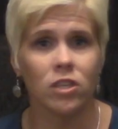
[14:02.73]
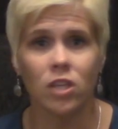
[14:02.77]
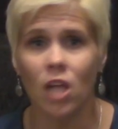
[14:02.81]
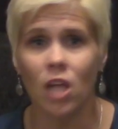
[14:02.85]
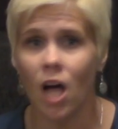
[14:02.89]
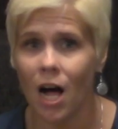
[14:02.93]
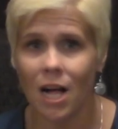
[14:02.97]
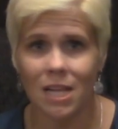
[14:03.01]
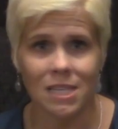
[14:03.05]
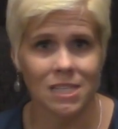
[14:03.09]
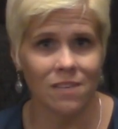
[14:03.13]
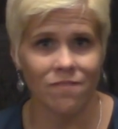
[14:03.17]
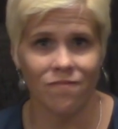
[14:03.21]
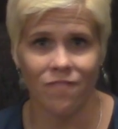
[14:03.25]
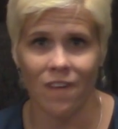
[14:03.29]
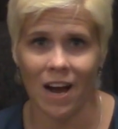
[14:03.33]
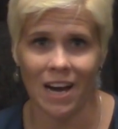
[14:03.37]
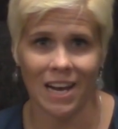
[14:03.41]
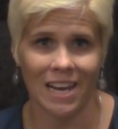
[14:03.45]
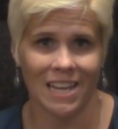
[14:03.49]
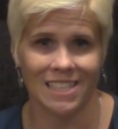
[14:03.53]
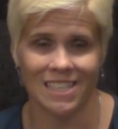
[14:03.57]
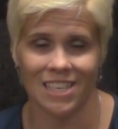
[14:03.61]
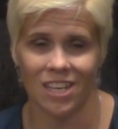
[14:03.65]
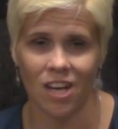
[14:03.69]
lots of
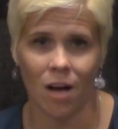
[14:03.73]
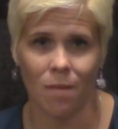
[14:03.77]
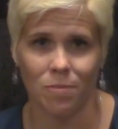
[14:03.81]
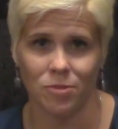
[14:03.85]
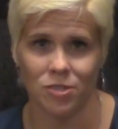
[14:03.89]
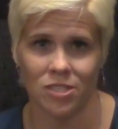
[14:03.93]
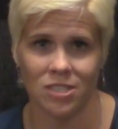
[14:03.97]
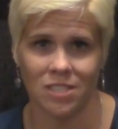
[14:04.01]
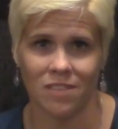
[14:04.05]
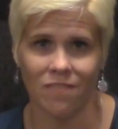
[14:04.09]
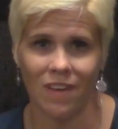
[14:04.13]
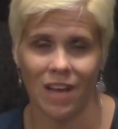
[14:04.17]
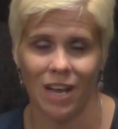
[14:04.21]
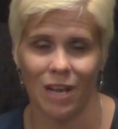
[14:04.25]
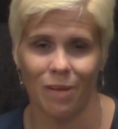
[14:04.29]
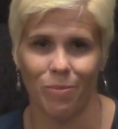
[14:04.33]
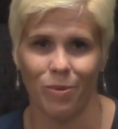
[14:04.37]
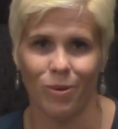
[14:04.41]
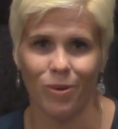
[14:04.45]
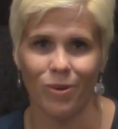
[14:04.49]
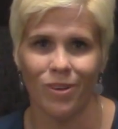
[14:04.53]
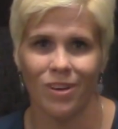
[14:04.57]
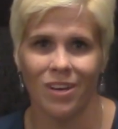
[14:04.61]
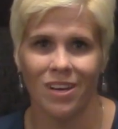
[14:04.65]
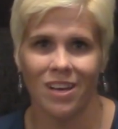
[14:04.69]
financing options
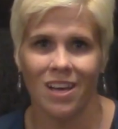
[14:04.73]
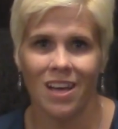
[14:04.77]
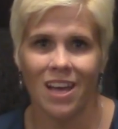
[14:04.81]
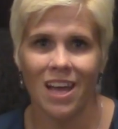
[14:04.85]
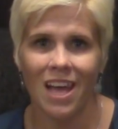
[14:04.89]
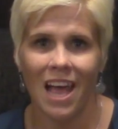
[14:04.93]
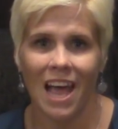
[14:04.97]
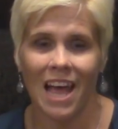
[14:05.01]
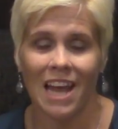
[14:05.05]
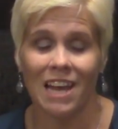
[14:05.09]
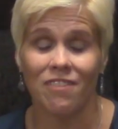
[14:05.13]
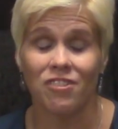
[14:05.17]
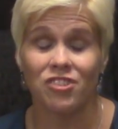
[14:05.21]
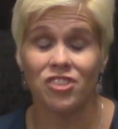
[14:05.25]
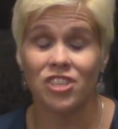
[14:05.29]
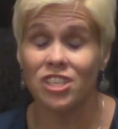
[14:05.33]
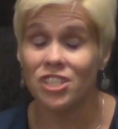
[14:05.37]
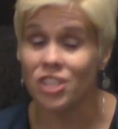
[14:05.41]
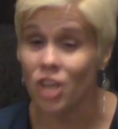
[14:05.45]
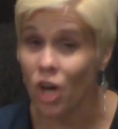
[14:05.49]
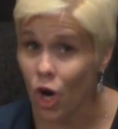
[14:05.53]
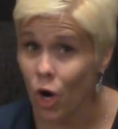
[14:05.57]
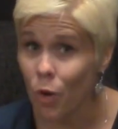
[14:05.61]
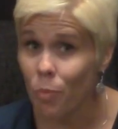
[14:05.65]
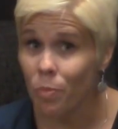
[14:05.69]
available. And if she's
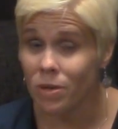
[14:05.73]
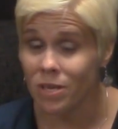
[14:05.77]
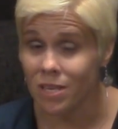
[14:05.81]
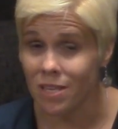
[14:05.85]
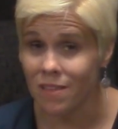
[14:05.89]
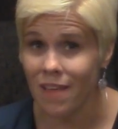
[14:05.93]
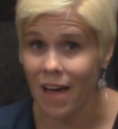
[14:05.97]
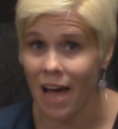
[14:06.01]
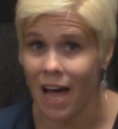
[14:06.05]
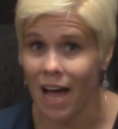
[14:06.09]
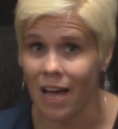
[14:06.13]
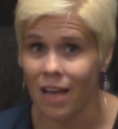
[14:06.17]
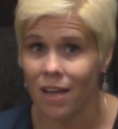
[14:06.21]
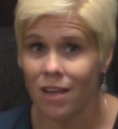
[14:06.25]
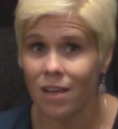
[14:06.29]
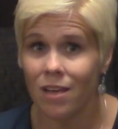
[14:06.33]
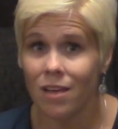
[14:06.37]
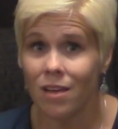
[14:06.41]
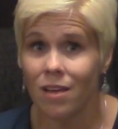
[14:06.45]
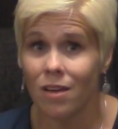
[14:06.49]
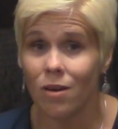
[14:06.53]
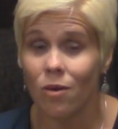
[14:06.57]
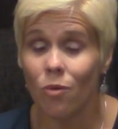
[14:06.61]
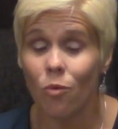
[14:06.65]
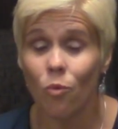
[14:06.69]
open to that,
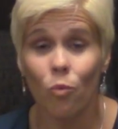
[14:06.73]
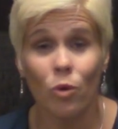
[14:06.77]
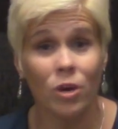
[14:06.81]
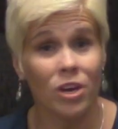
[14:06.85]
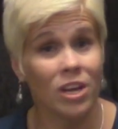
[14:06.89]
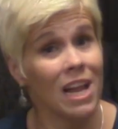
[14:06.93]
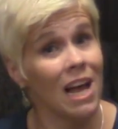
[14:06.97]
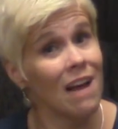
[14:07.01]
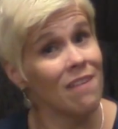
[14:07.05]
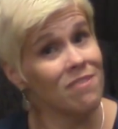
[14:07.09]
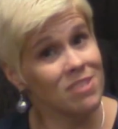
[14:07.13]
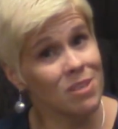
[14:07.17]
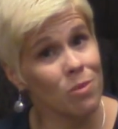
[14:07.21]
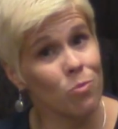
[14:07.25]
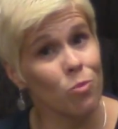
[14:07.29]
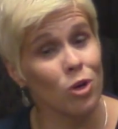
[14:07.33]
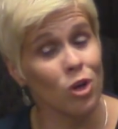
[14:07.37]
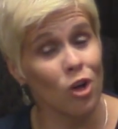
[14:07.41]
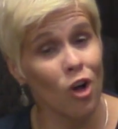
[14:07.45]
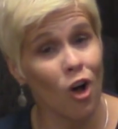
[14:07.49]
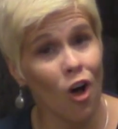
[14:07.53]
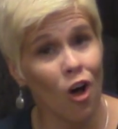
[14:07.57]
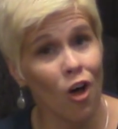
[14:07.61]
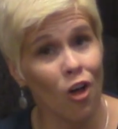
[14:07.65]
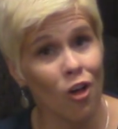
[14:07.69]
we could have someone
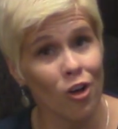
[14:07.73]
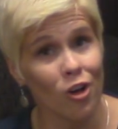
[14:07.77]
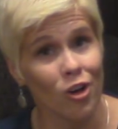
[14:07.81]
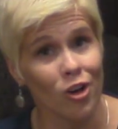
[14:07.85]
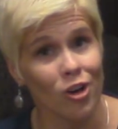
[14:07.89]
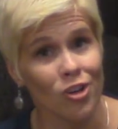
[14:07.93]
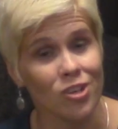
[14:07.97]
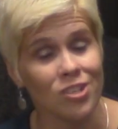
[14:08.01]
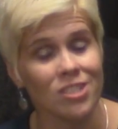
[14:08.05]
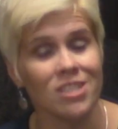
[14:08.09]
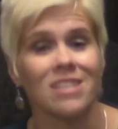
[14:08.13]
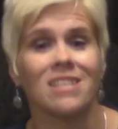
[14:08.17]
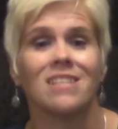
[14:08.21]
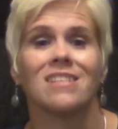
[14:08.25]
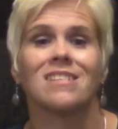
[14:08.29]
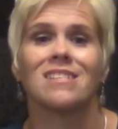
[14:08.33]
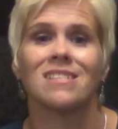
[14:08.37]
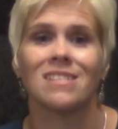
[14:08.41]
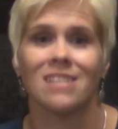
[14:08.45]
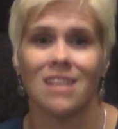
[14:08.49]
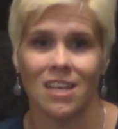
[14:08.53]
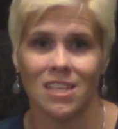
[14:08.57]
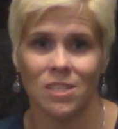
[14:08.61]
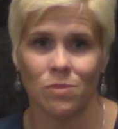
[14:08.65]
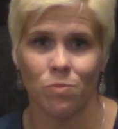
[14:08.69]
call her to
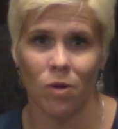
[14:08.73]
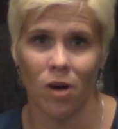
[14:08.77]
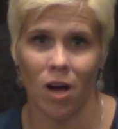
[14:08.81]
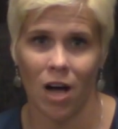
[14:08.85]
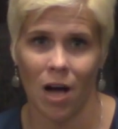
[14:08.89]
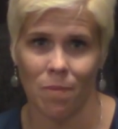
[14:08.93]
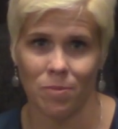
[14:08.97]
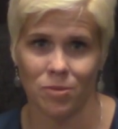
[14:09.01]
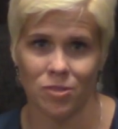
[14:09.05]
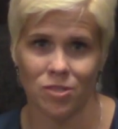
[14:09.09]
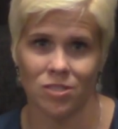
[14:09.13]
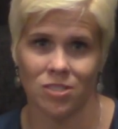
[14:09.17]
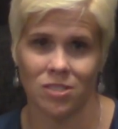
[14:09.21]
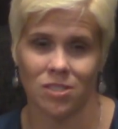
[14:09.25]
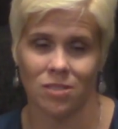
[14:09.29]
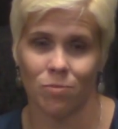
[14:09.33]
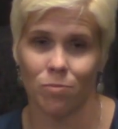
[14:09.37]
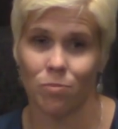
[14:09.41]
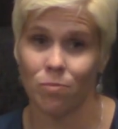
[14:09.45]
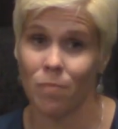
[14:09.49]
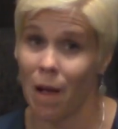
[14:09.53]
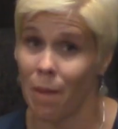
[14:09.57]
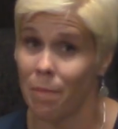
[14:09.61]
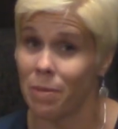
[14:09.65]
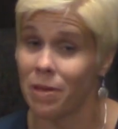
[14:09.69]
discuss what options
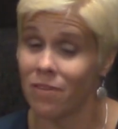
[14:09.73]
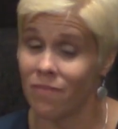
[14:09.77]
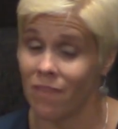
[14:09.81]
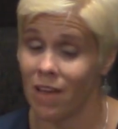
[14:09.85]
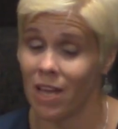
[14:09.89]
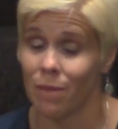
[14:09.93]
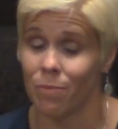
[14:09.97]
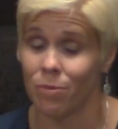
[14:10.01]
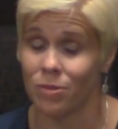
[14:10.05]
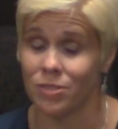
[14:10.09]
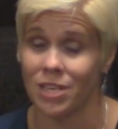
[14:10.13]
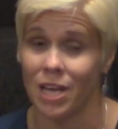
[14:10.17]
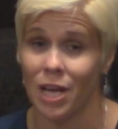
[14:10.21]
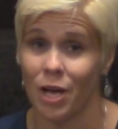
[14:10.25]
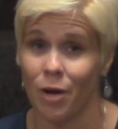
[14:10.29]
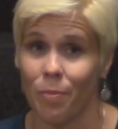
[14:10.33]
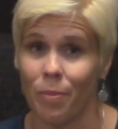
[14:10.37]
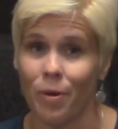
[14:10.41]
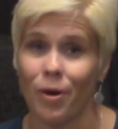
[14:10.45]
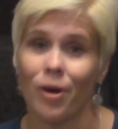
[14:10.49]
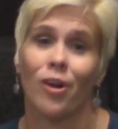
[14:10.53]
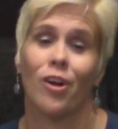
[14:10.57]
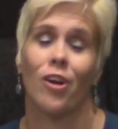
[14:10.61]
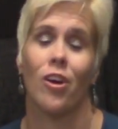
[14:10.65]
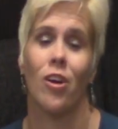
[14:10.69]
might be available to help
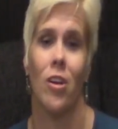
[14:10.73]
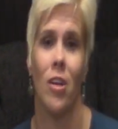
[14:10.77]
her.